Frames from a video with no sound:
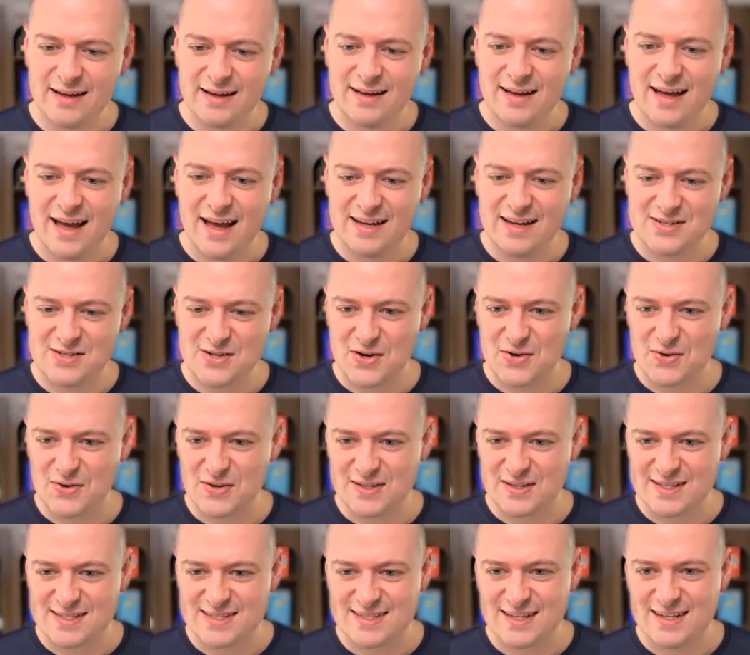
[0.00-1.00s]
Hey, Joe, good
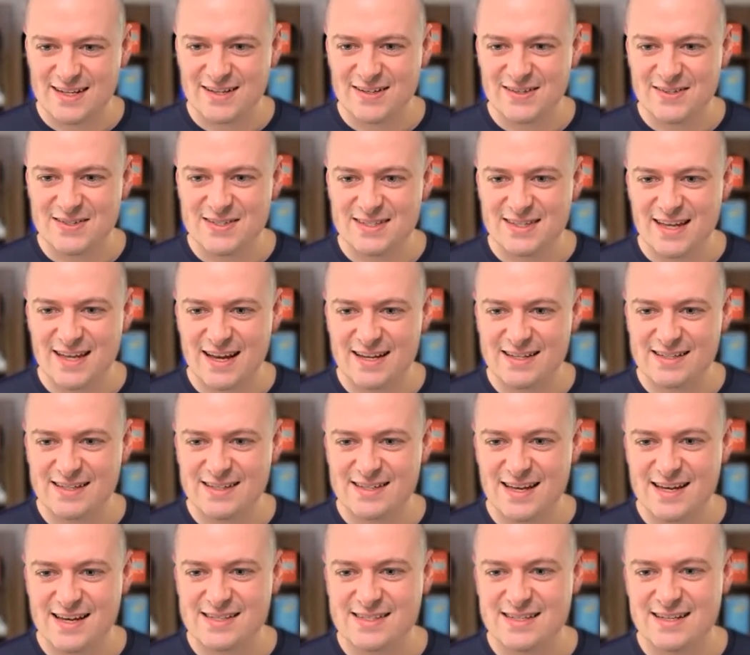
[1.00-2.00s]
to see you.
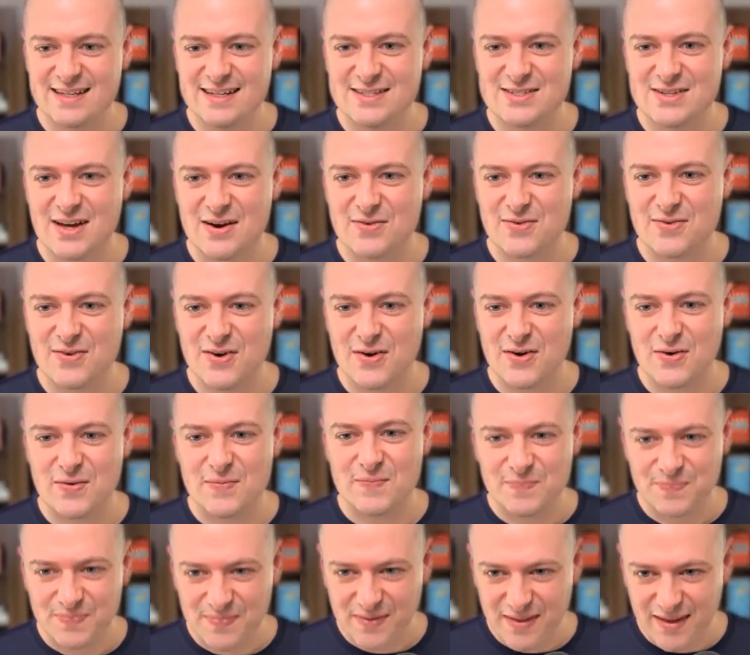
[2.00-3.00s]
Stacy,
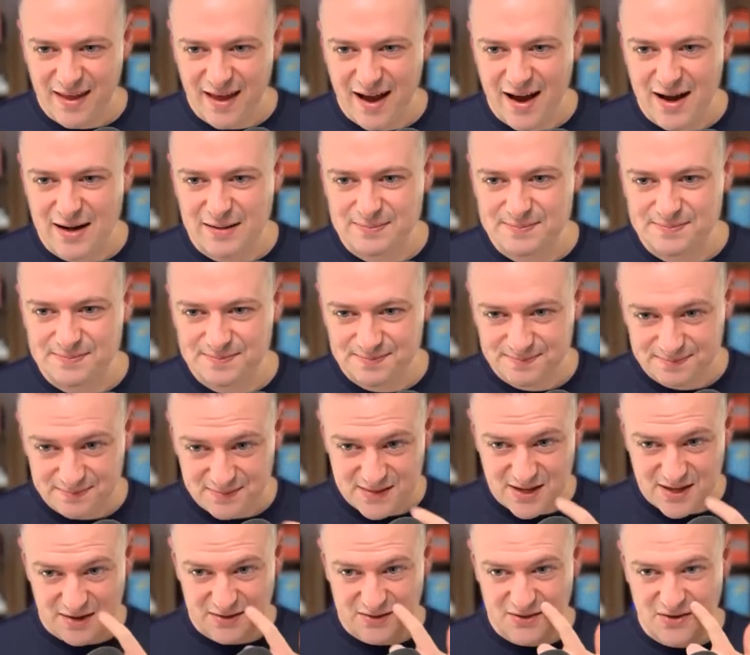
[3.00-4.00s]
Jennifer,
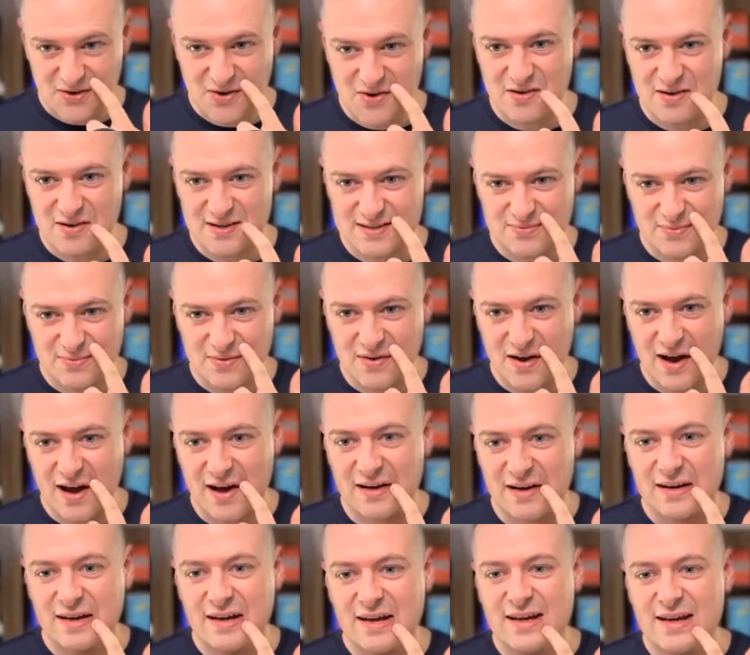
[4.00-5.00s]
Dr. Ernest, we've
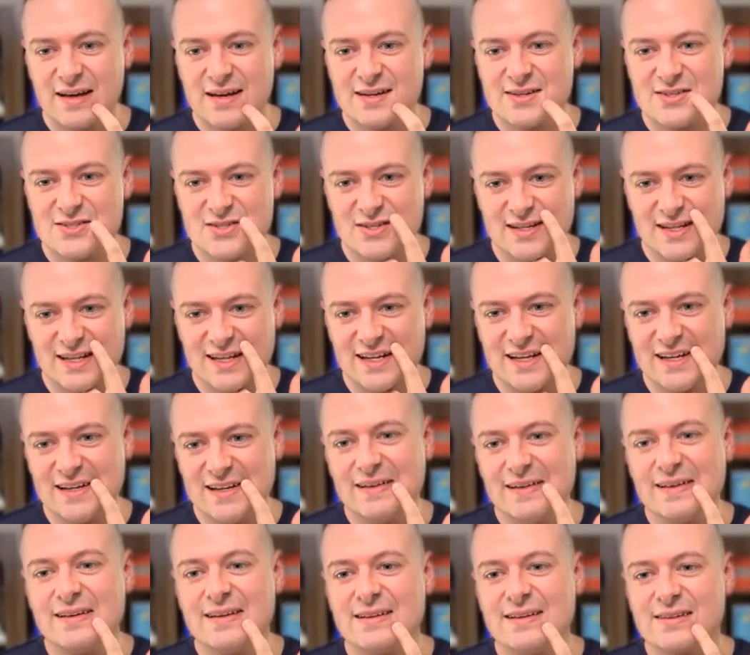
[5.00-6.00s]
got
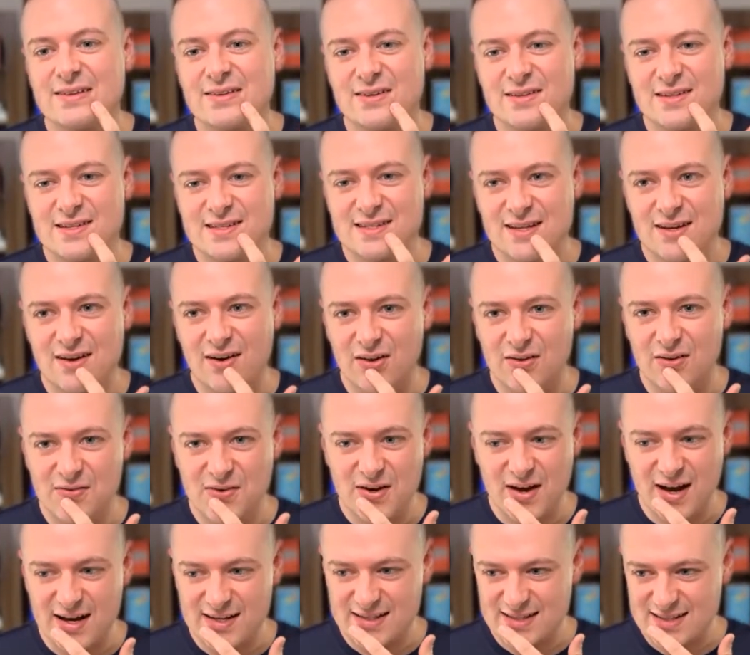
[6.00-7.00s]
Janine. Good to see all of you
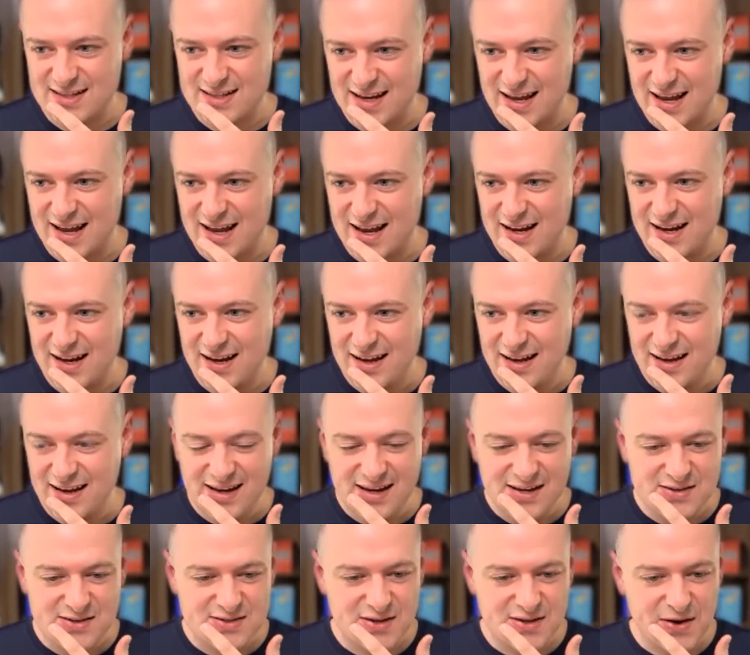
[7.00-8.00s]
guys today.
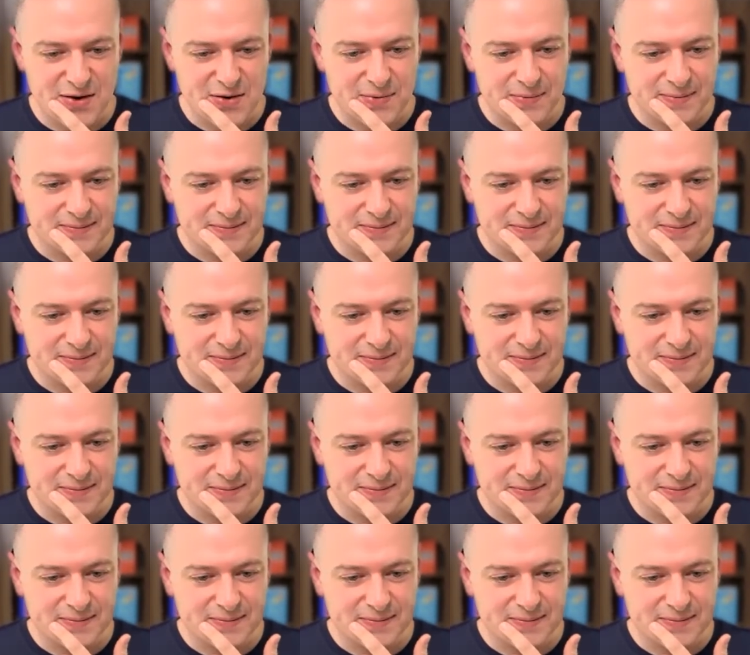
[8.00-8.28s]
So,